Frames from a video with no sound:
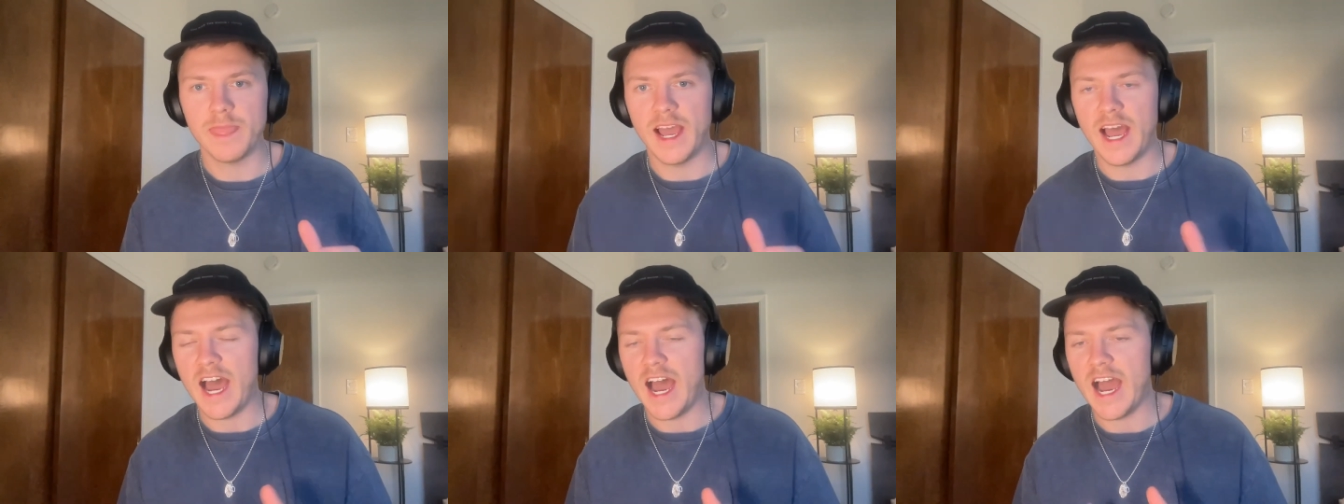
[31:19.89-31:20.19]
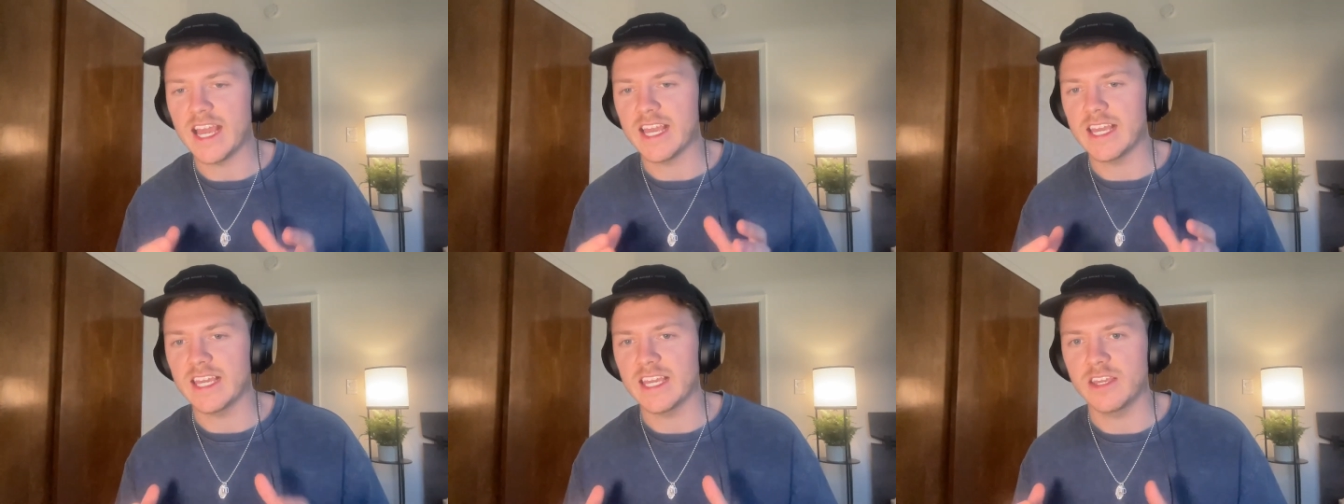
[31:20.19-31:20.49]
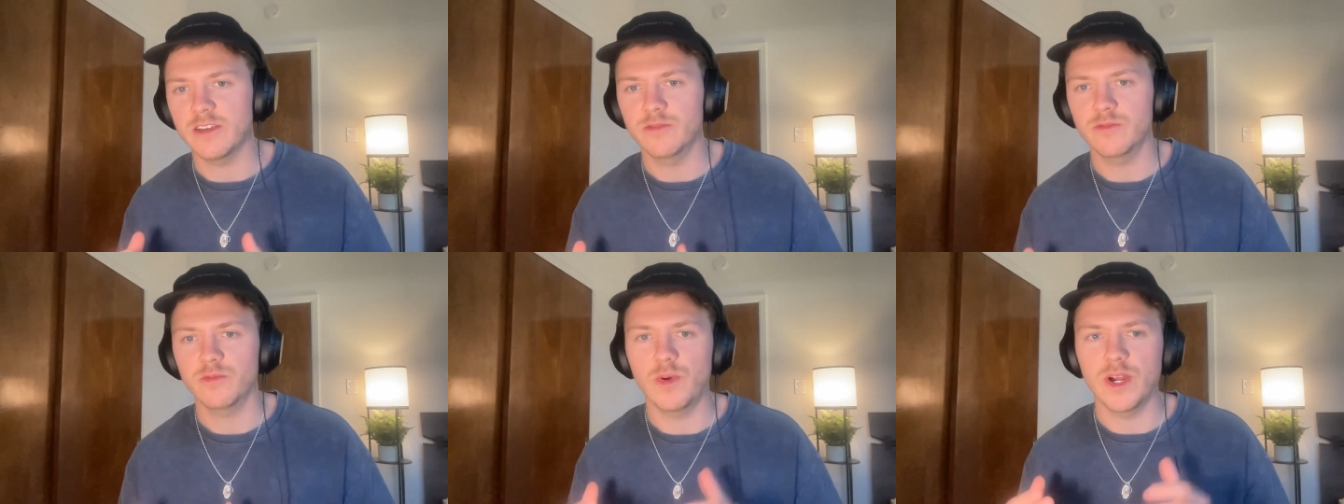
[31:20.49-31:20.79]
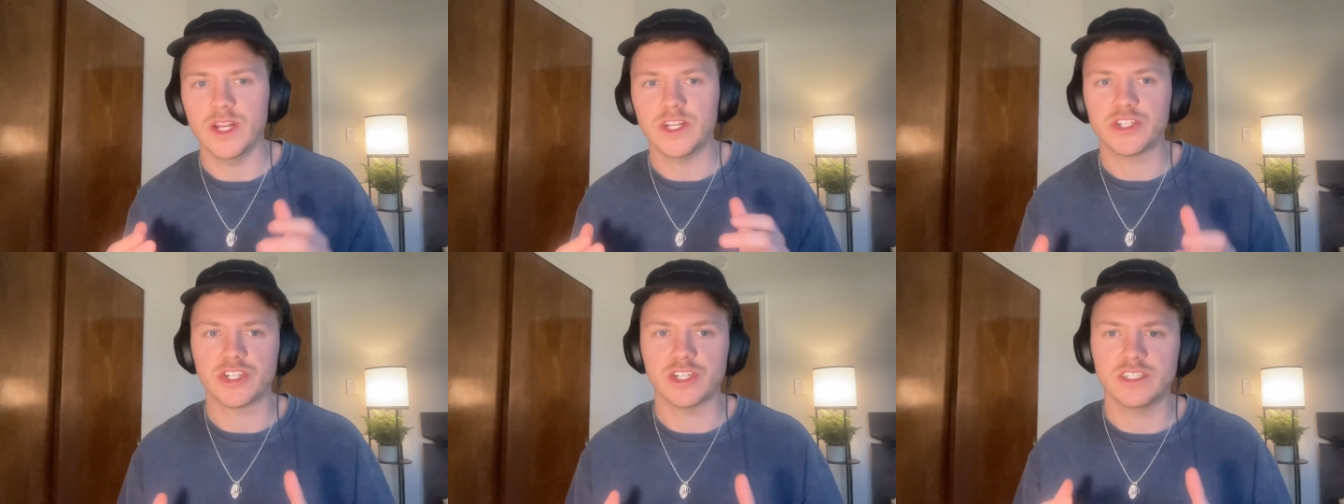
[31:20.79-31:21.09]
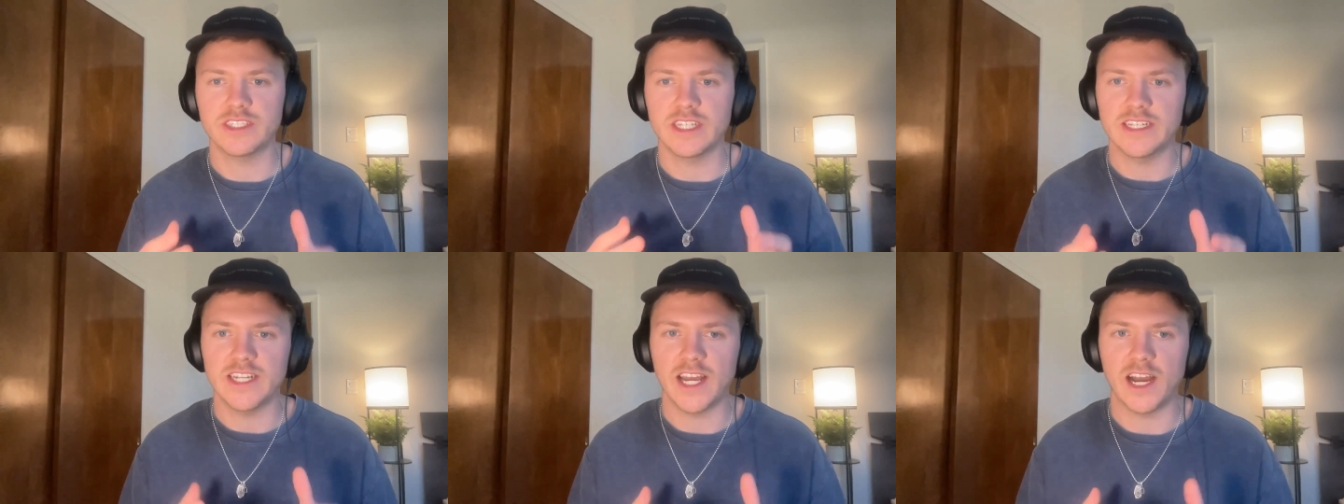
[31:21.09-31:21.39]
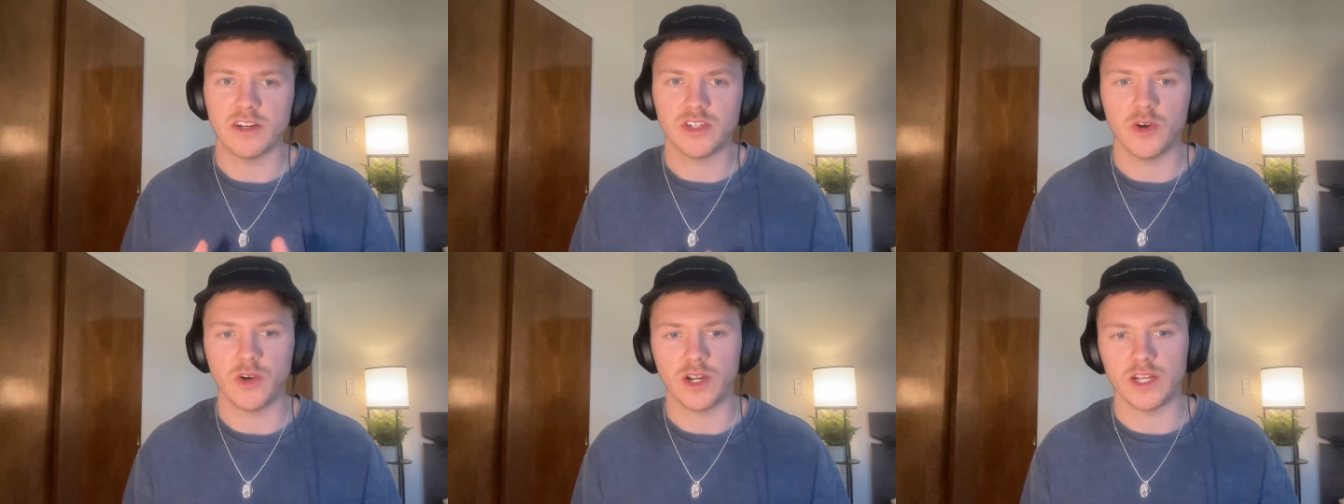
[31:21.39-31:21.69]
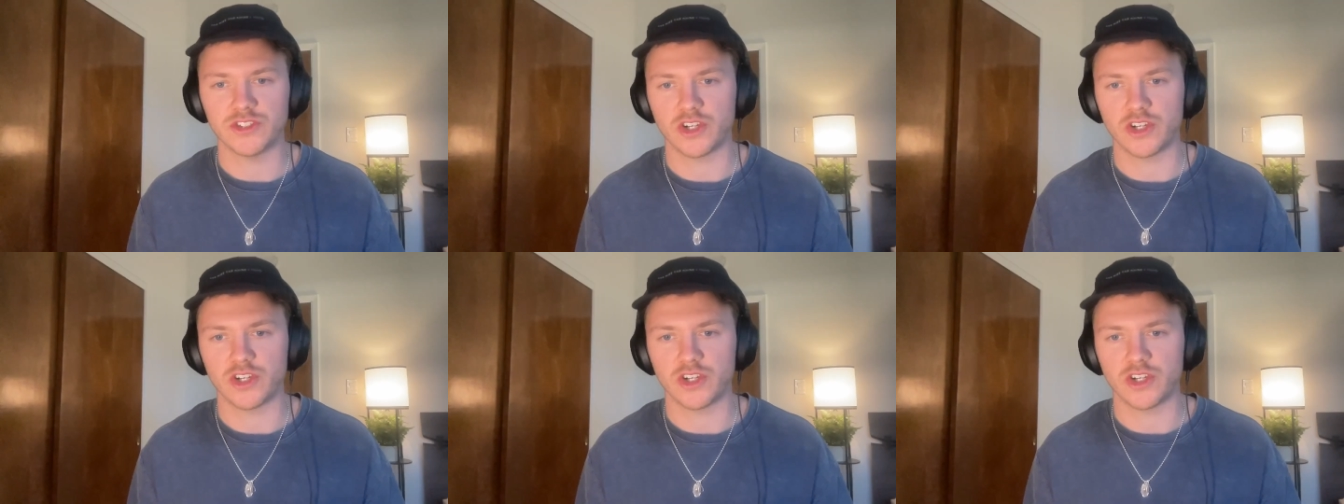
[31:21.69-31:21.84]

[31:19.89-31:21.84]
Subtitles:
i.e. which dTAO tokens are